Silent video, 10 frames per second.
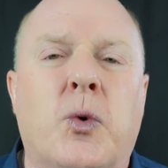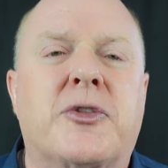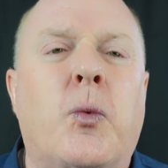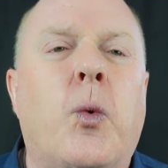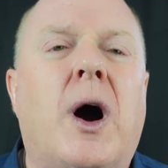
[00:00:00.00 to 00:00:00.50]

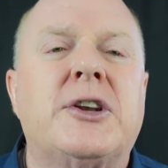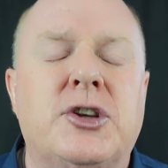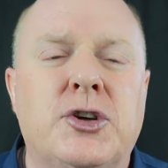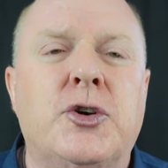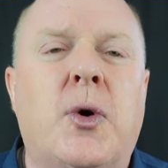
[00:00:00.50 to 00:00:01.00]
with what
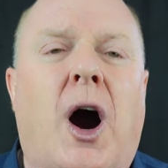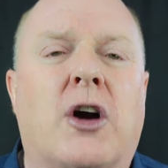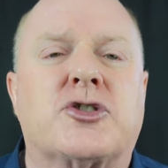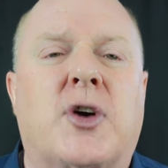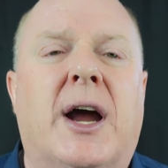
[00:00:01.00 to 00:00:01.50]
you
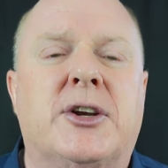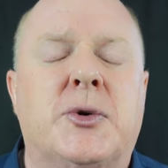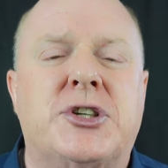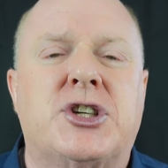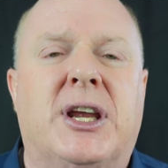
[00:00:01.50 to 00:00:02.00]
are trying
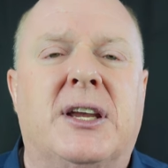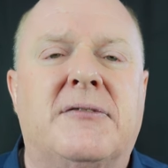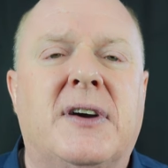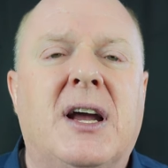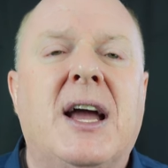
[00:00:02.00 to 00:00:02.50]
to achieve.
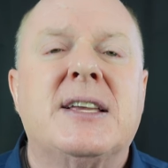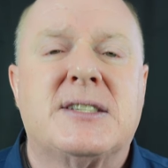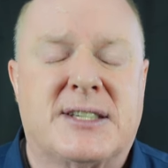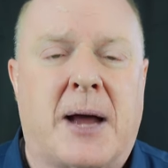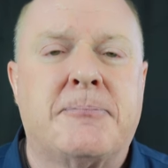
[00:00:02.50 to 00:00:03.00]

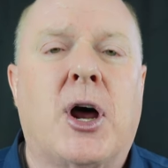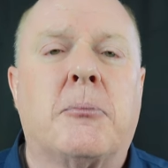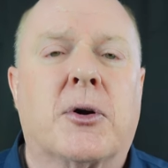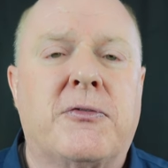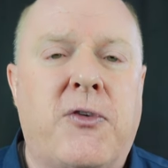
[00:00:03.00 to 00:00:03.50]
Step
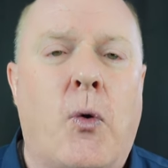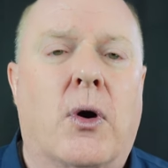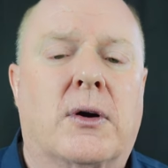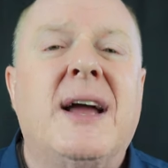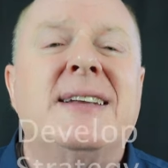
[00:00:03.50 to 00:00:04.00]
number
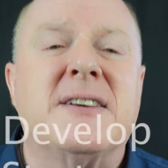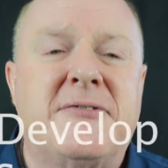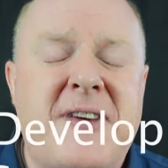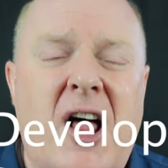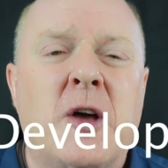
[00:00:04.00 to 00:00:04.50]
four,
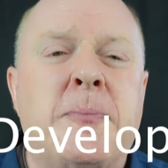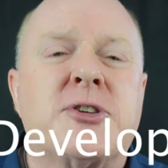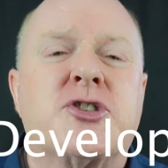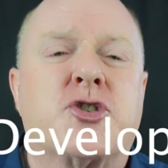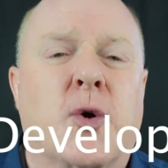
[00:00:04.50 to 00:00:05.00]
develop a
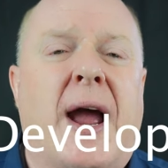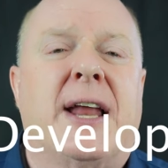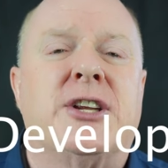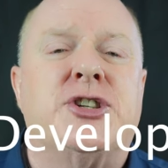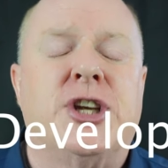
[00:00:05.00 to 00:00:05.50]

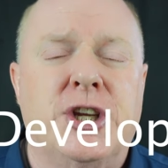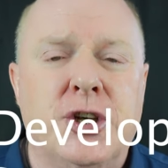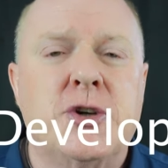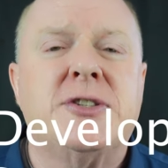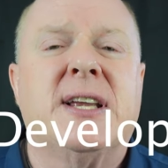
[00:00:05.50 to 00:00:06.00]
strategy
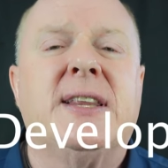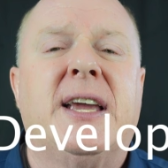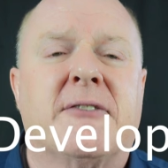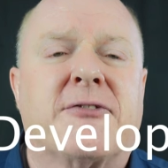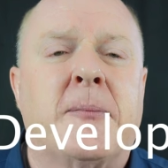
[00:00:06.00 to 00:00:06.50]
using the
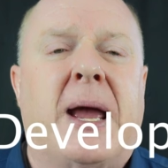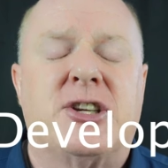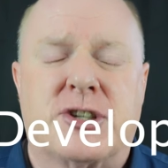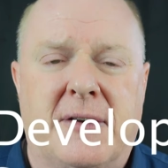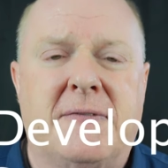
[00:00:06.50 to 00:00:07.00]

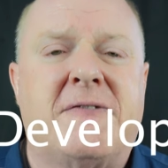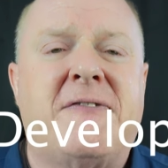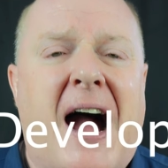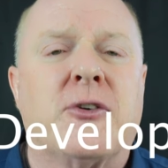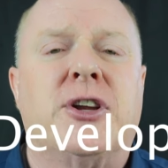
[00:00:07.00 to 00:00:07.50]
information
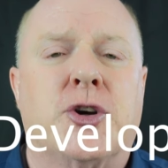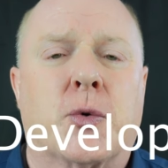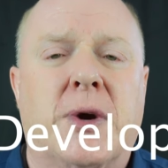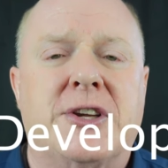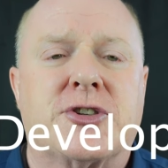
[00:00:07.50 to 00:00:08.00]
found in your
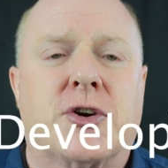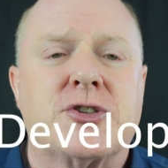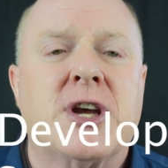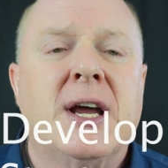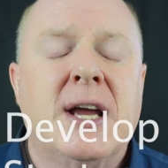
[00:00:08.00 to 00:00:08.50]
research.